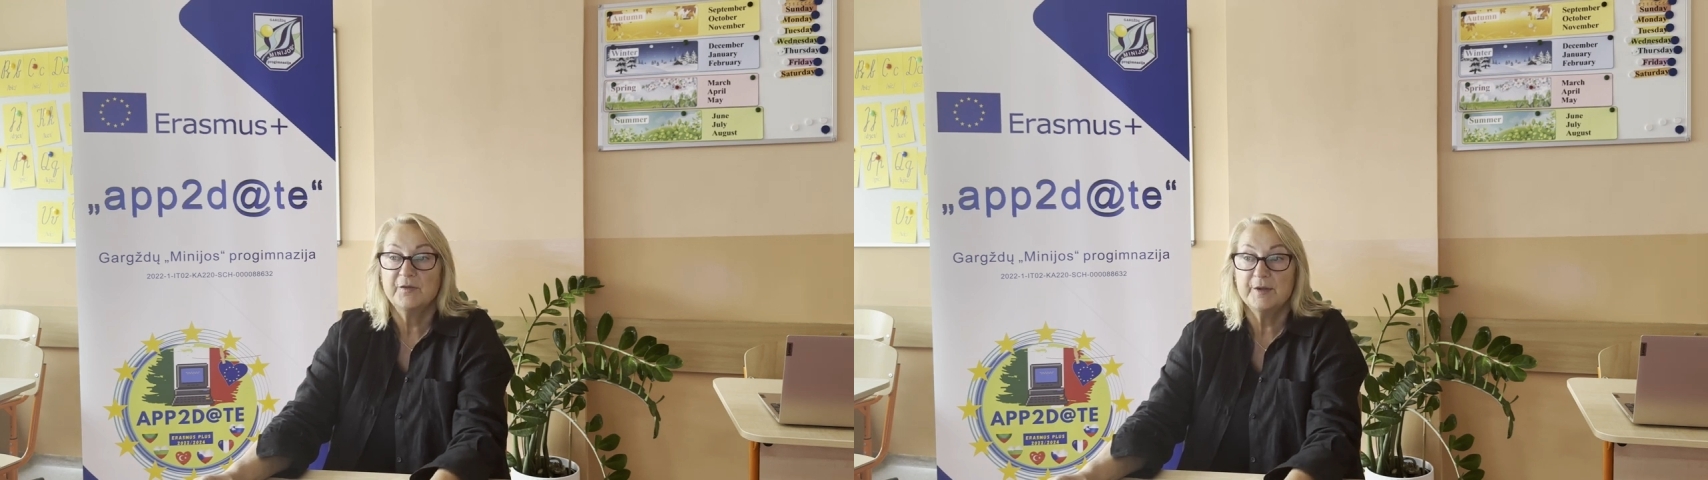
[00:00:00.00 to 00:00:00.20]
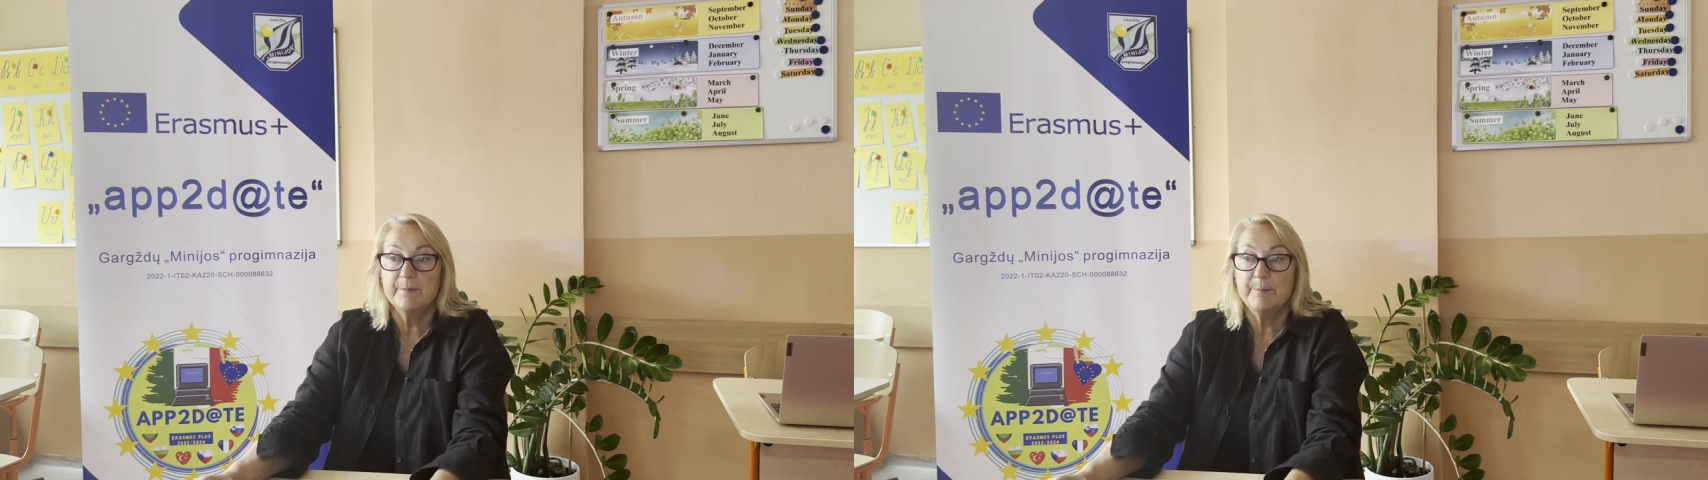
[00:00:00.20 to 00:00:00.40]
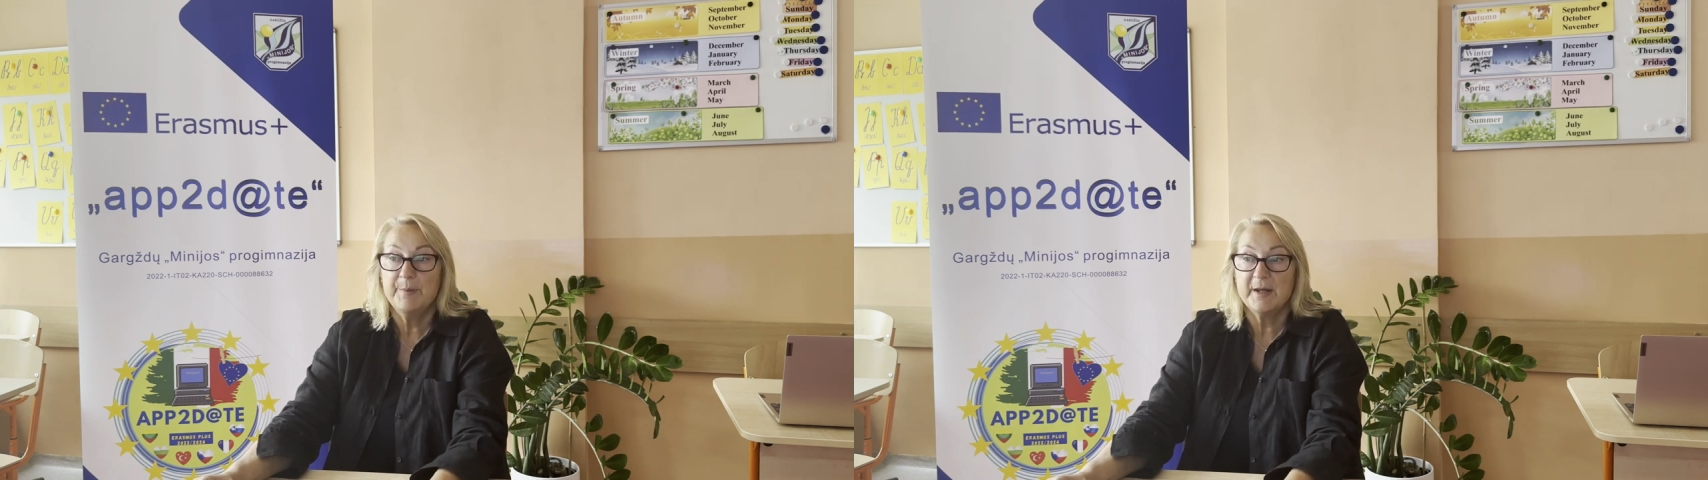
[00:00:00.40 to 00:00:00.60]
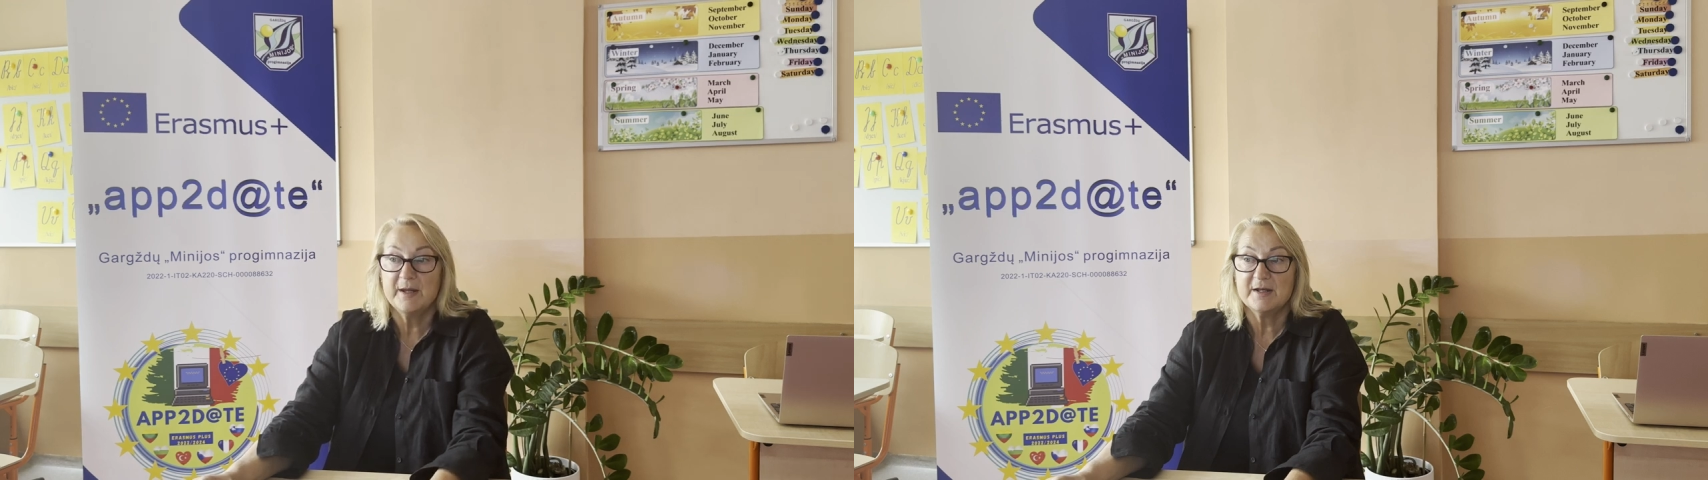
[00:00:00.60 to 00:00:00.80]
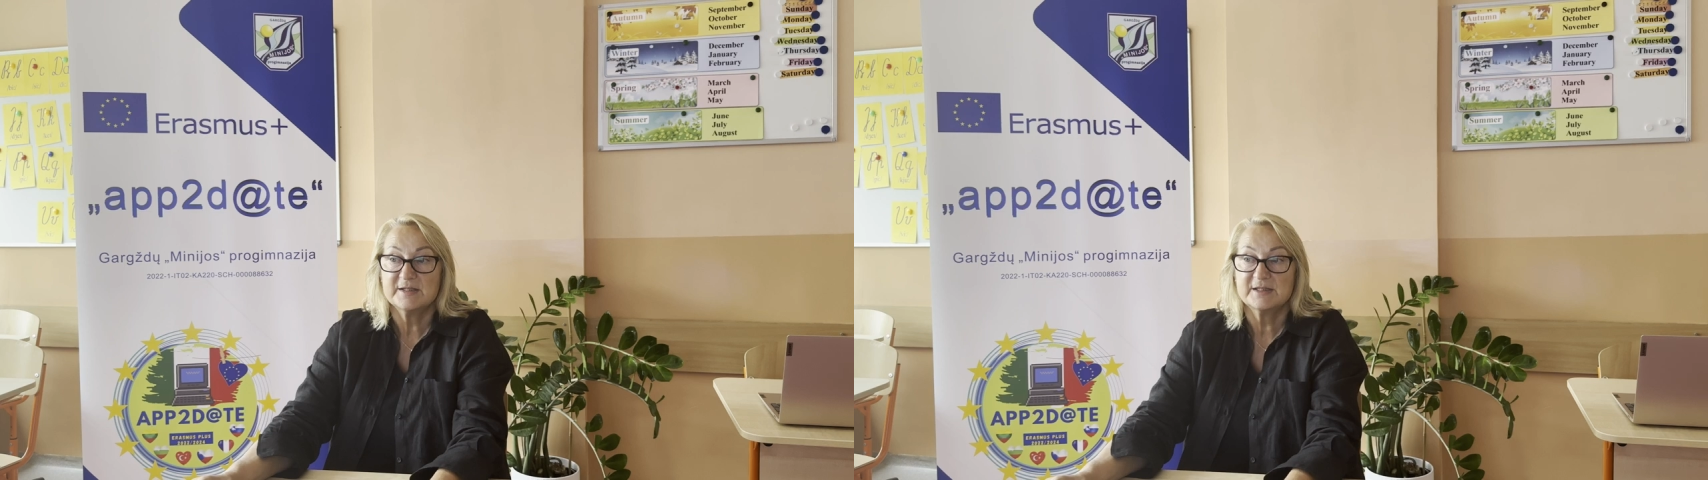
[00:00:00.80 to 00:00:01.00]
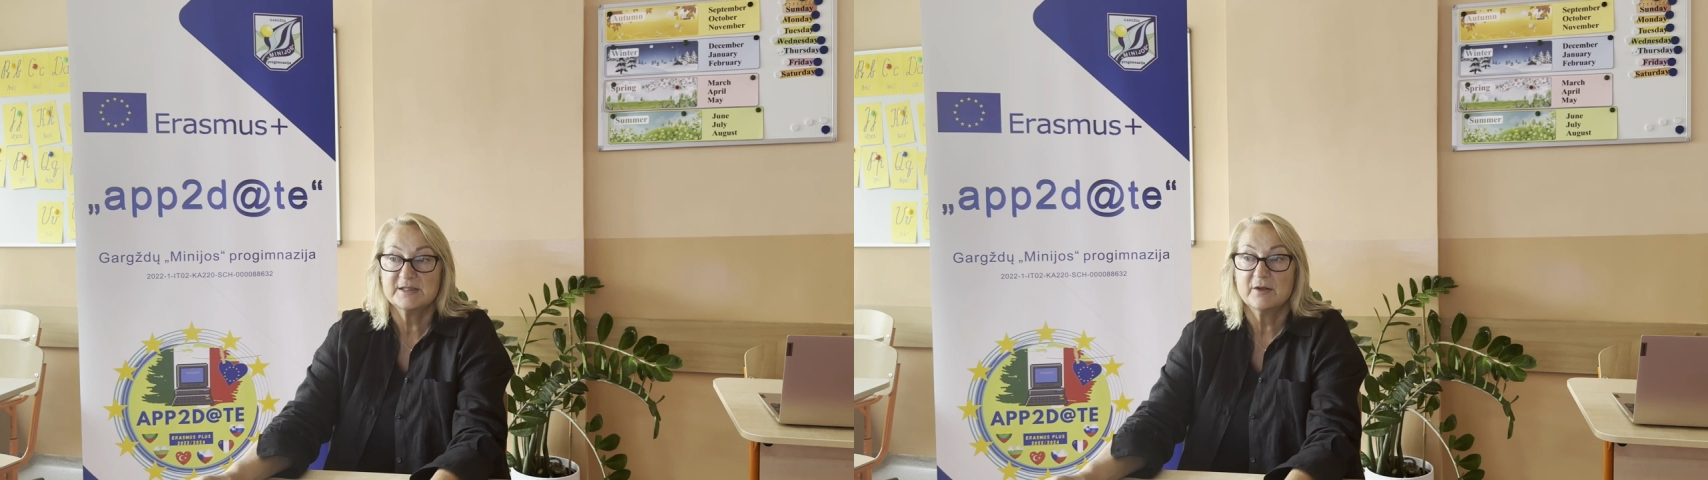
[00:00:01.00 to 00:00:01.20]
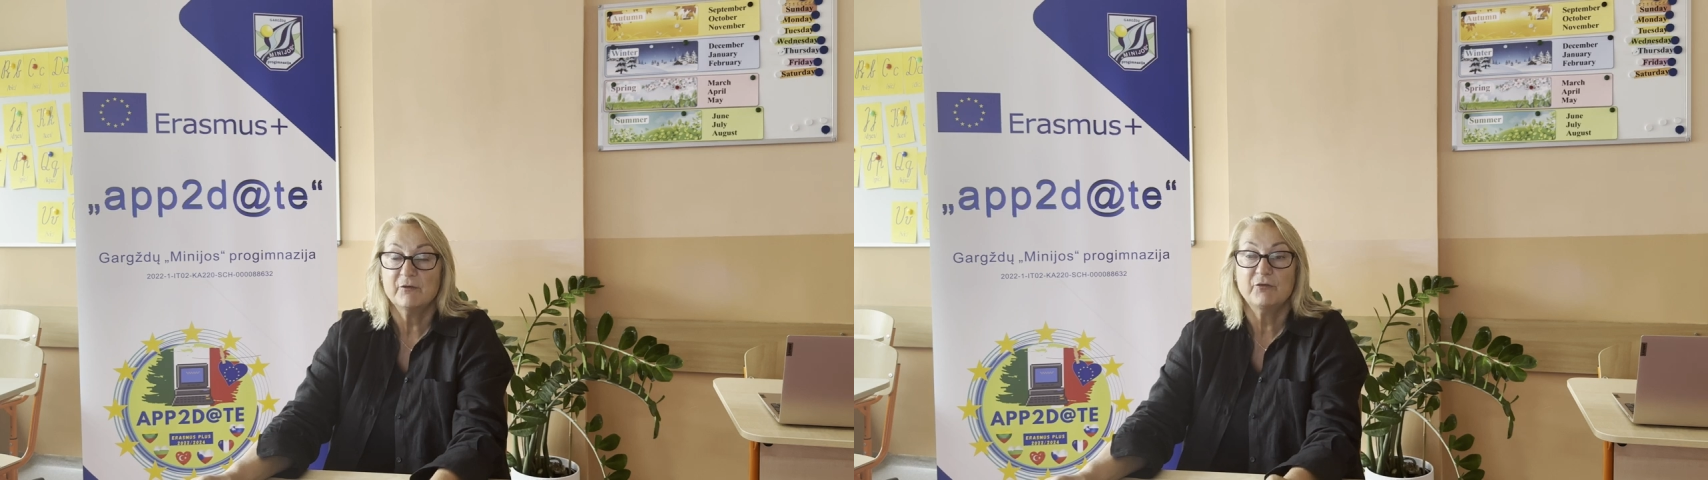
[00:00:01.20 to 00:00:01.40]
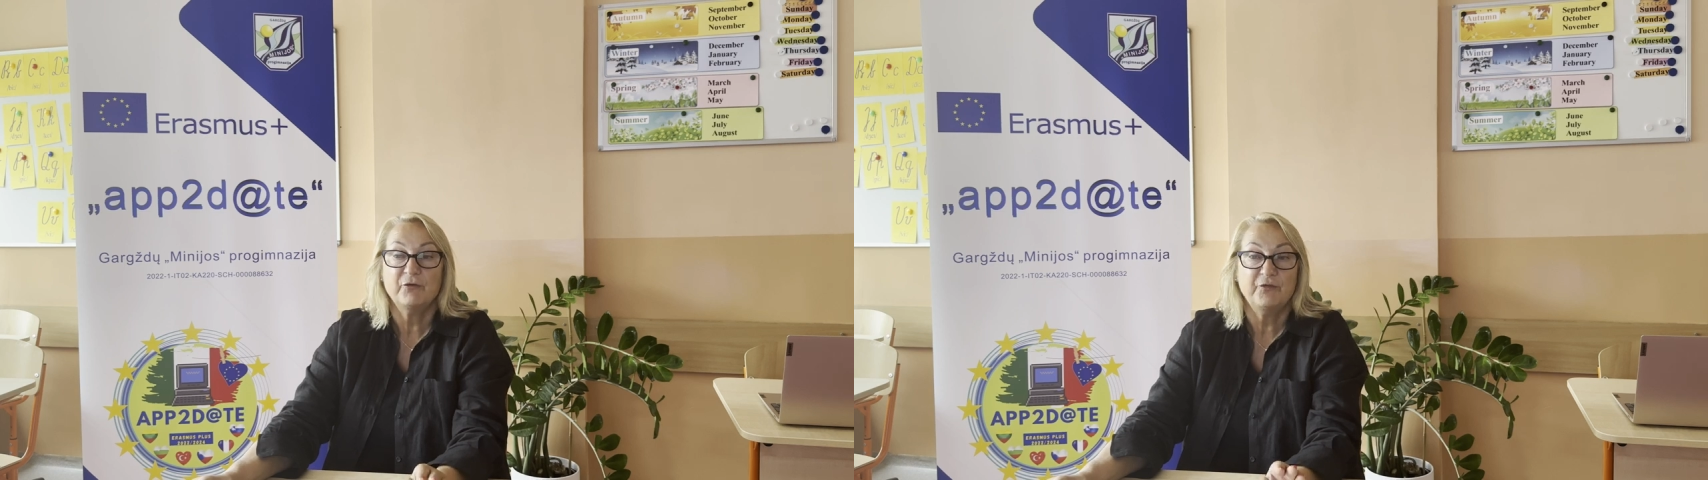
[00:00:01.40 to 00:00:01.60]
that best
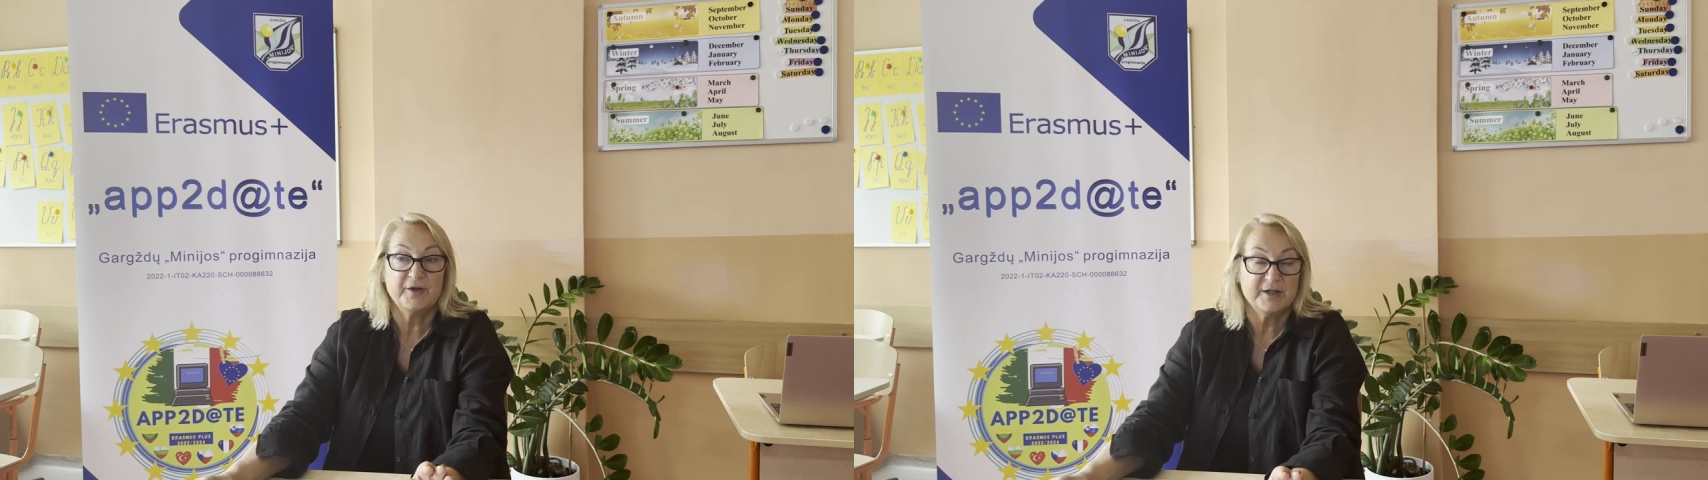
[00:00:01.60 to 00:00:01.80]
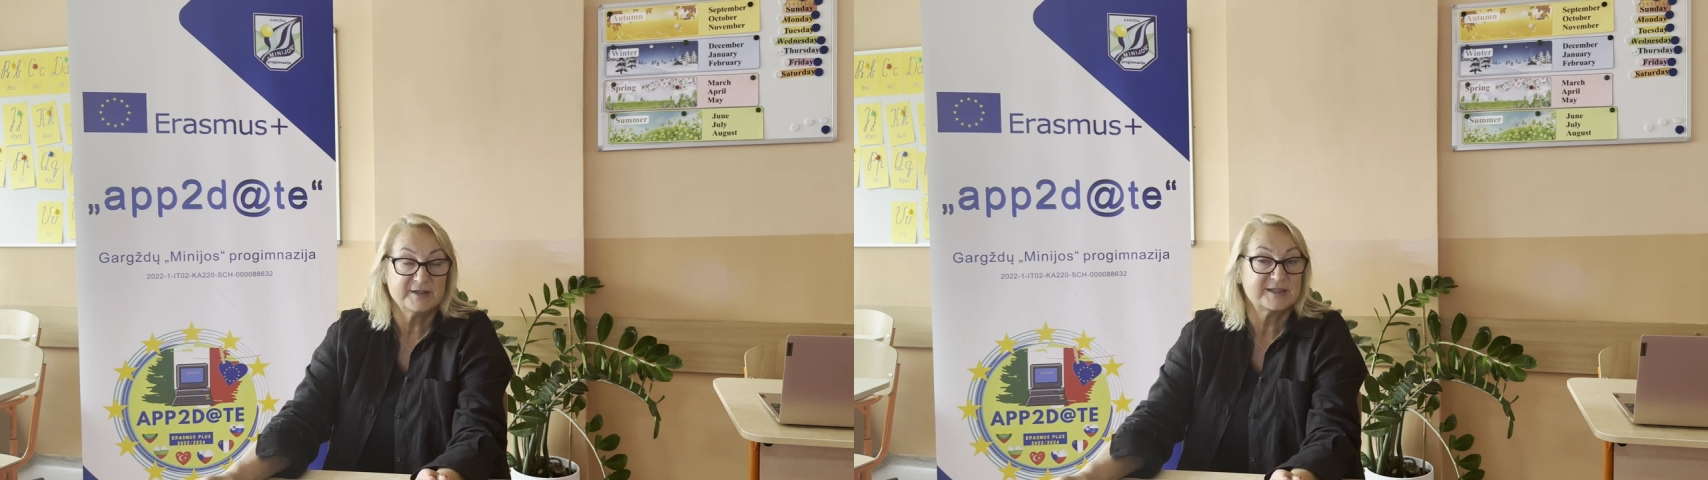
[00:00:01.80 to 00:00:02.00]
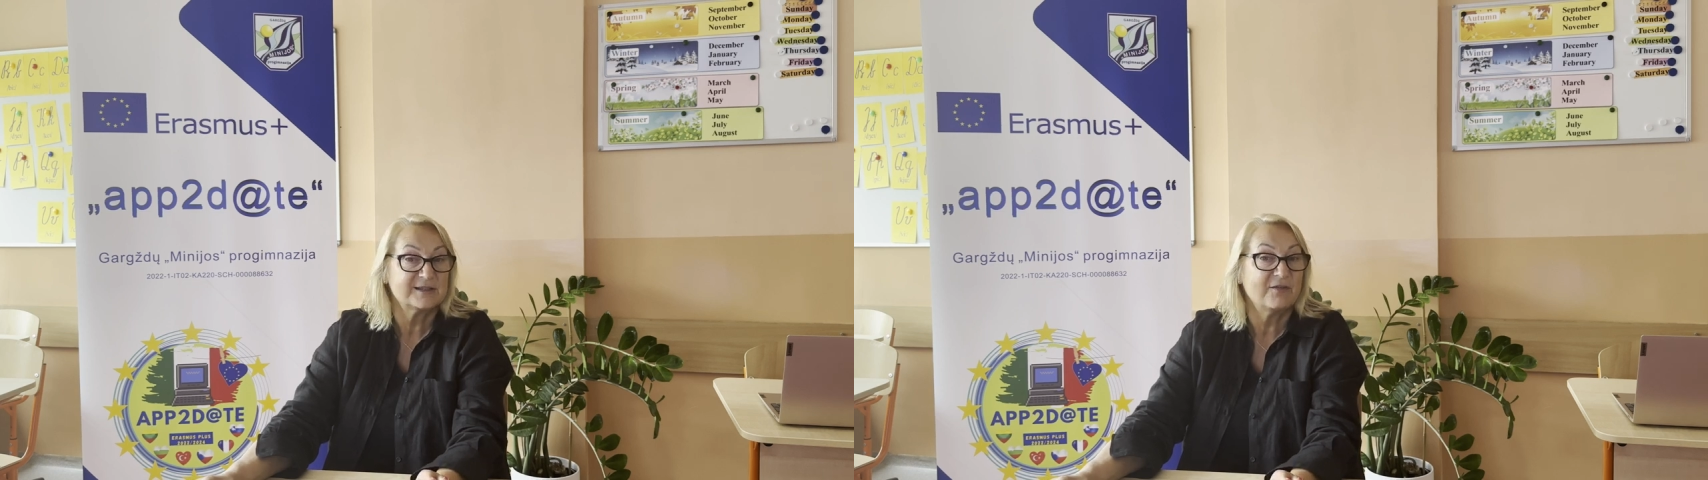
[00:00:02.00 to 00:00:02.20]
fits